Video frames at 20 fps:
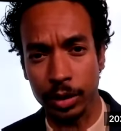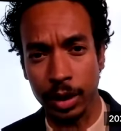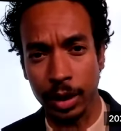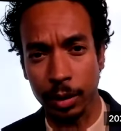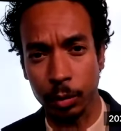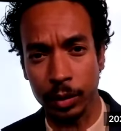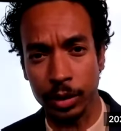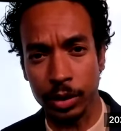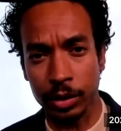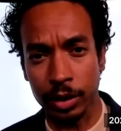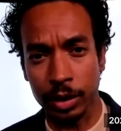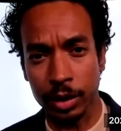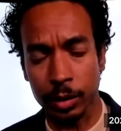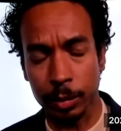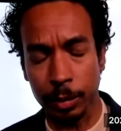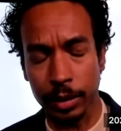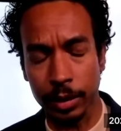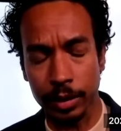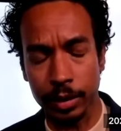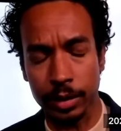that we should
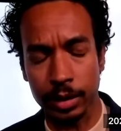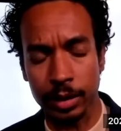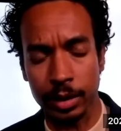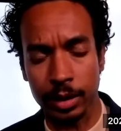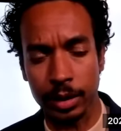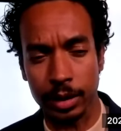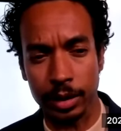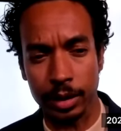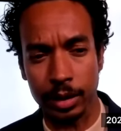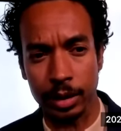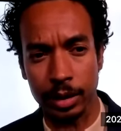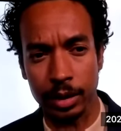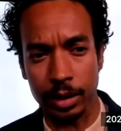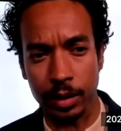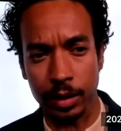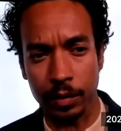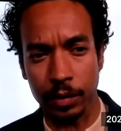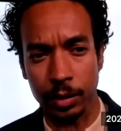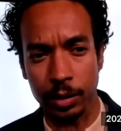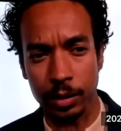experience these
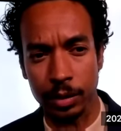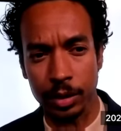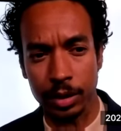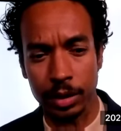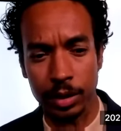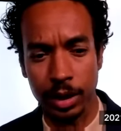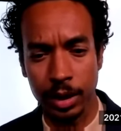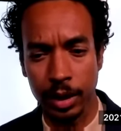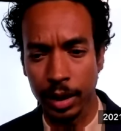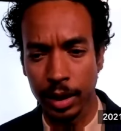difficulties.